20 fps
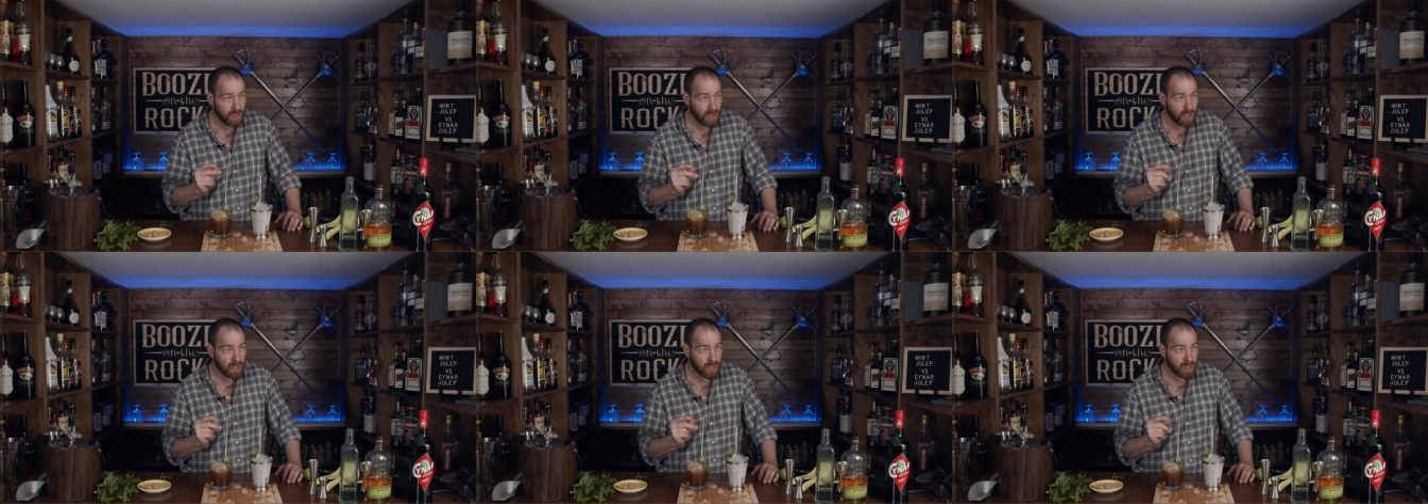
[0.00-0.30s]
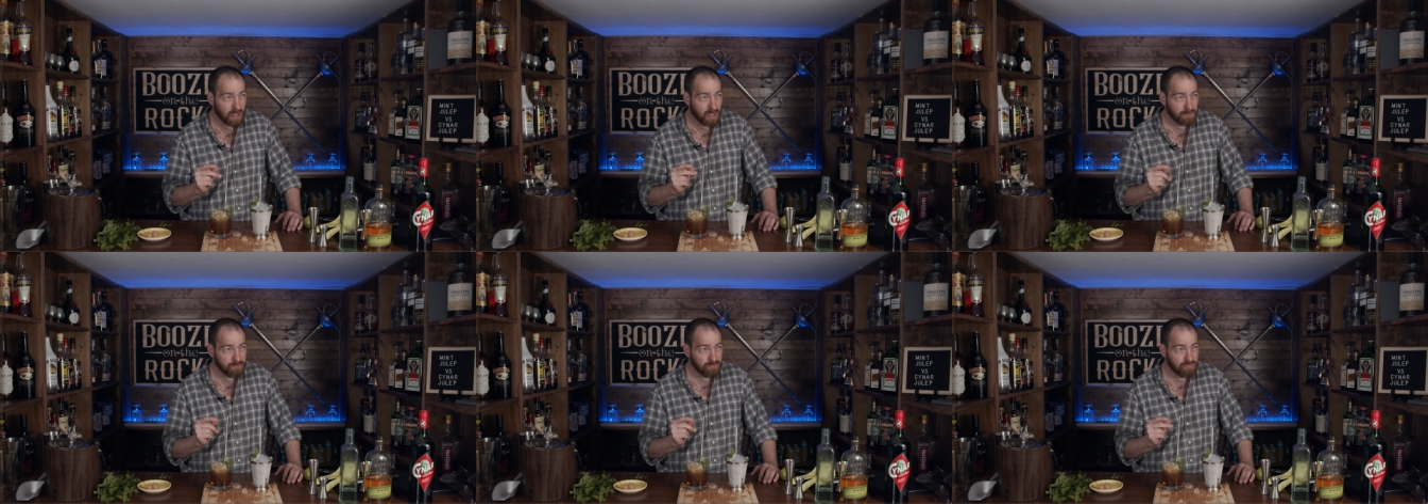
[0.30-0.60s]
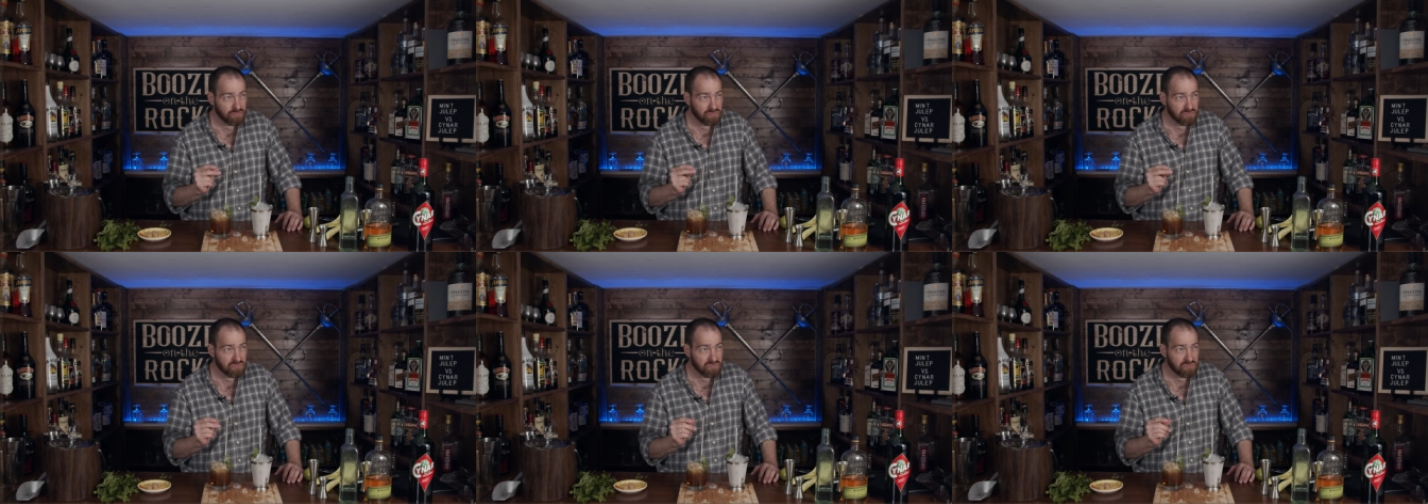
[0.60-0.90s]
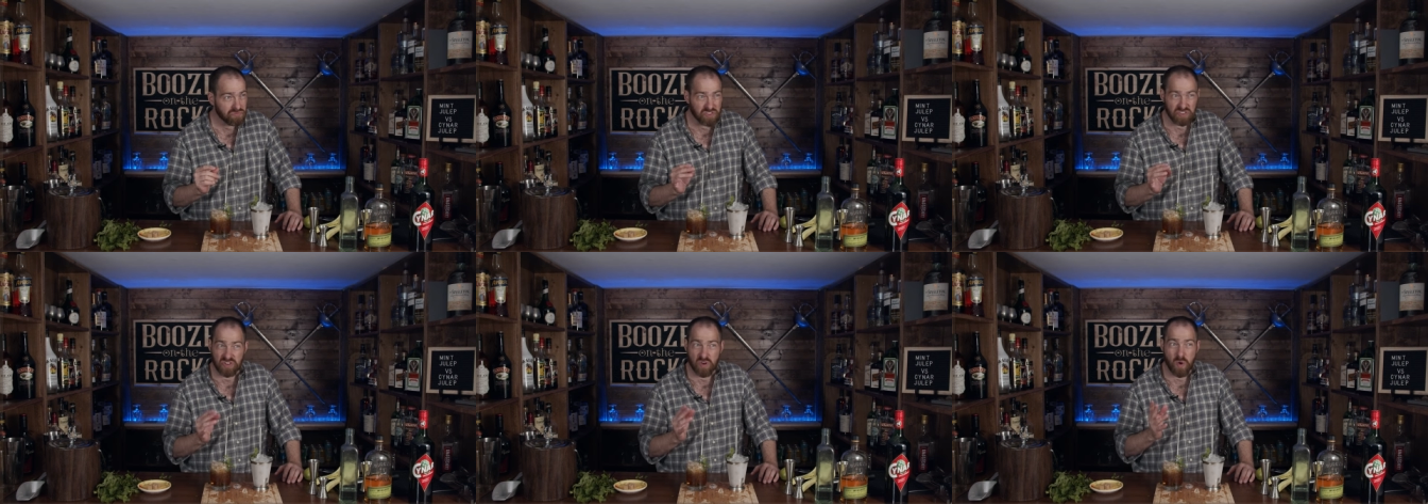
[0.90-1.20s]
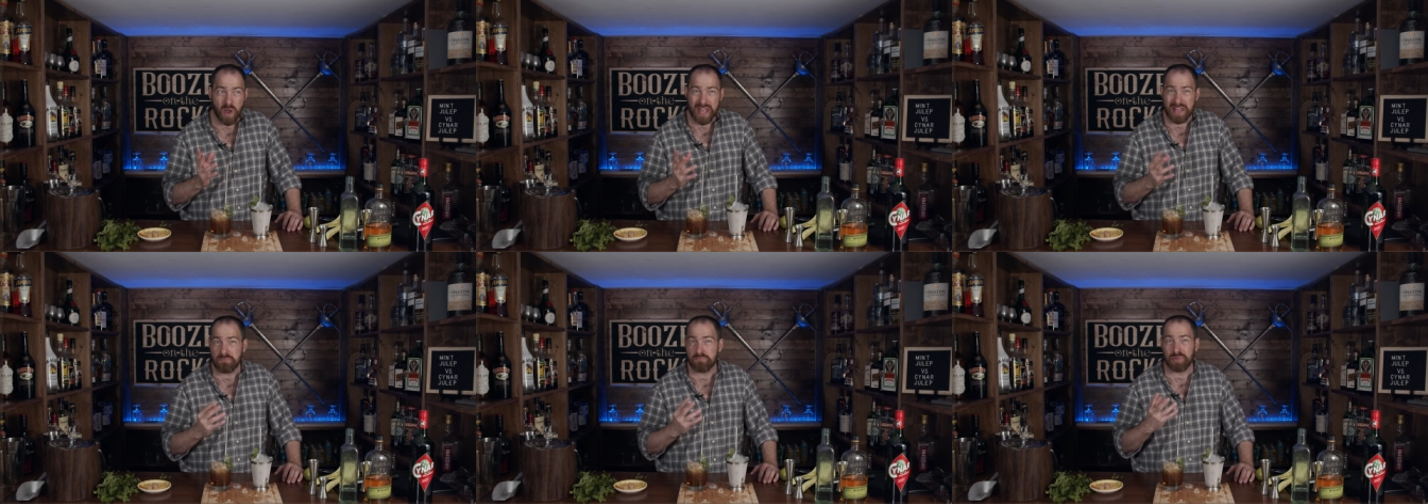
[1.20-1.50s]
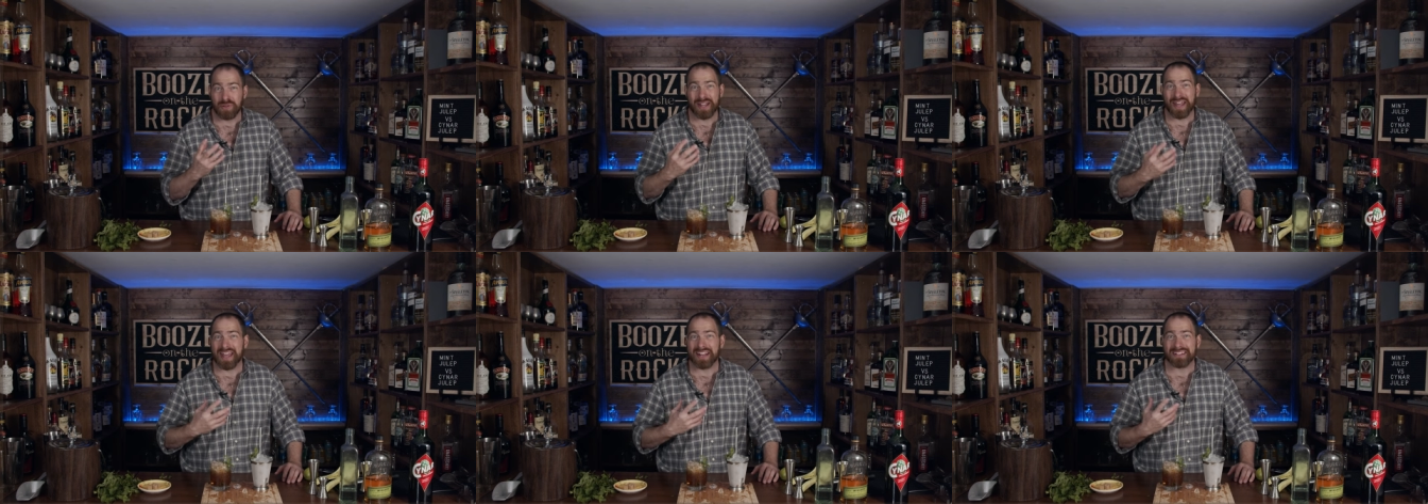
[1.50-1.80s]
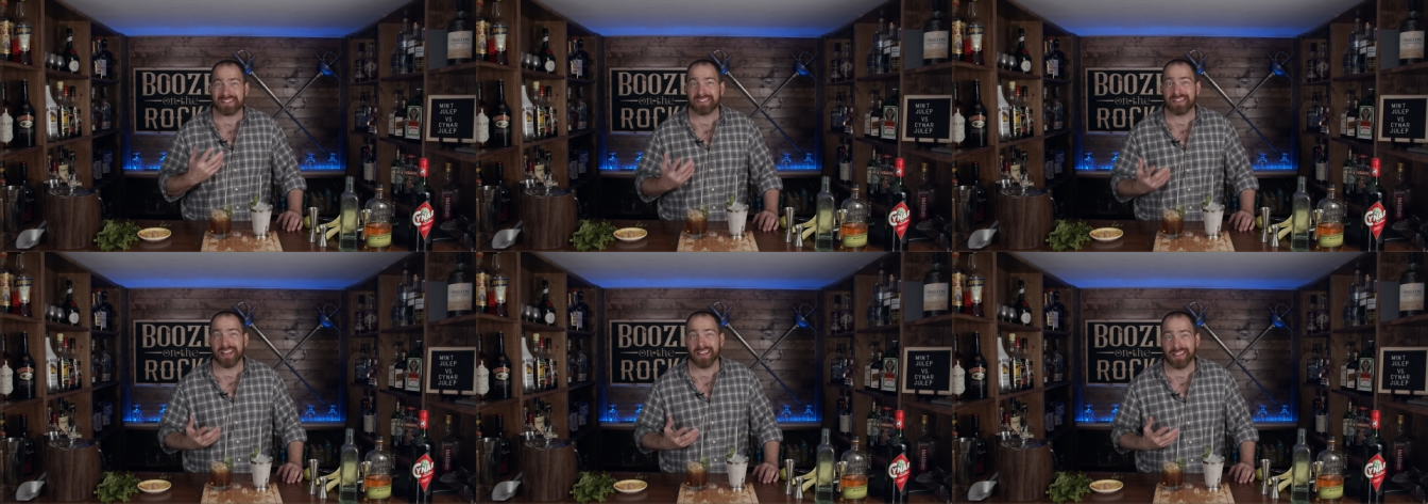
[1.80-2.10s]
Uh, there's no
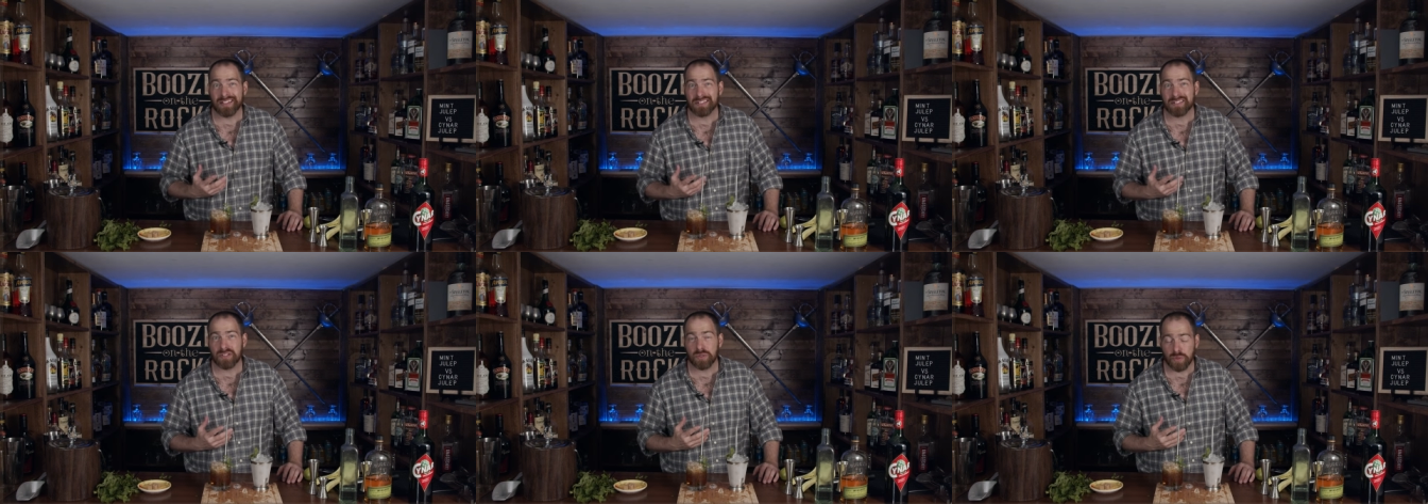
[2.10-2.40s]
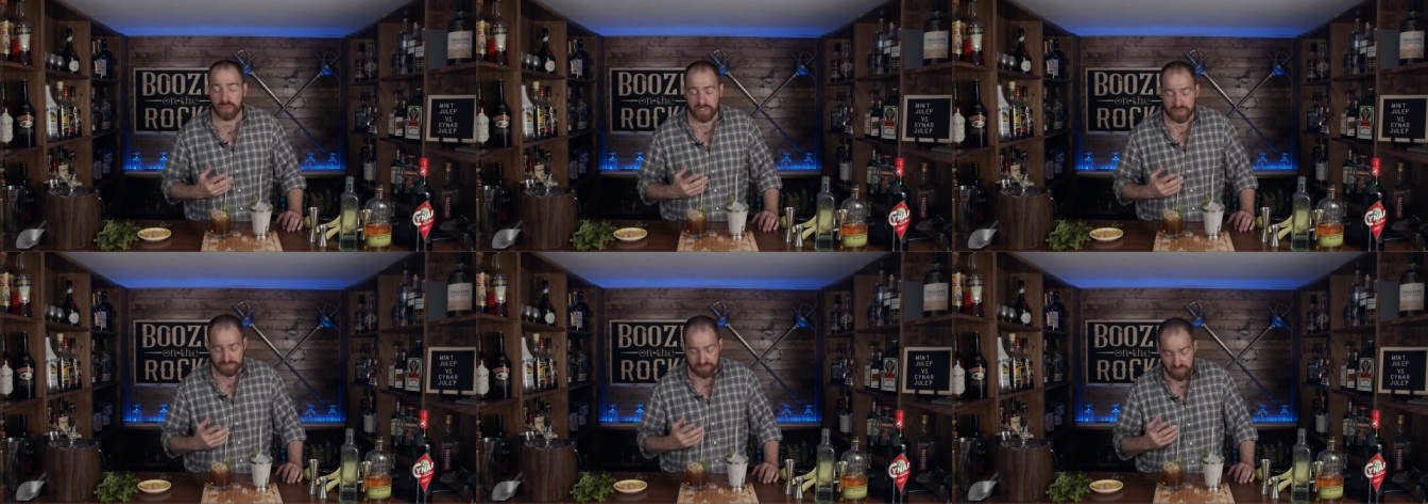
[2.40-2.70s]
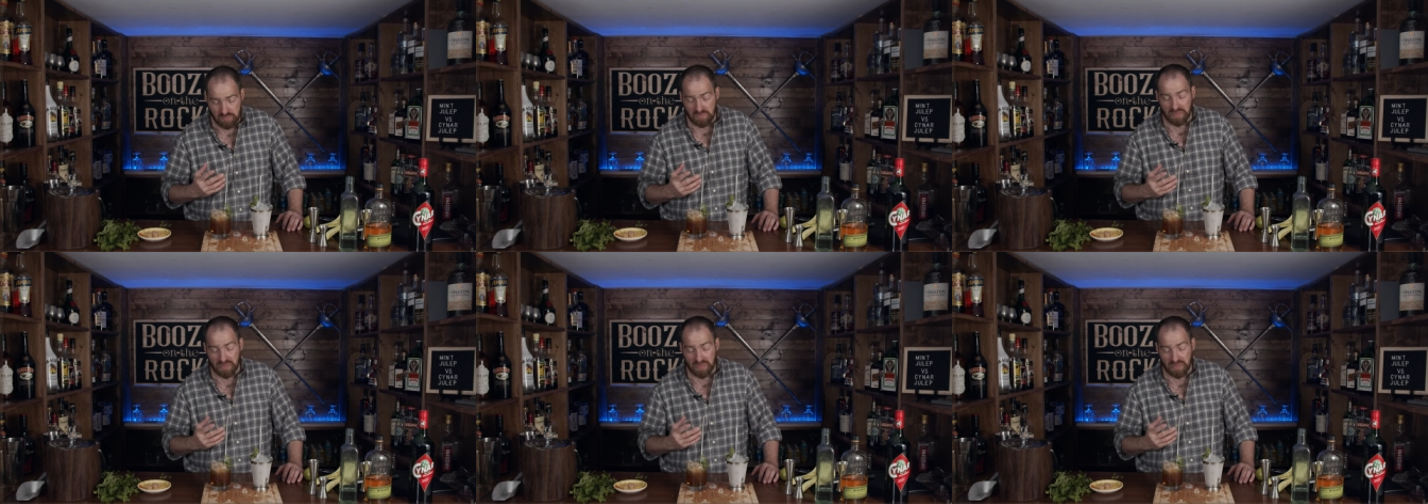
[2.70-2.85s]
eggplant taste to it,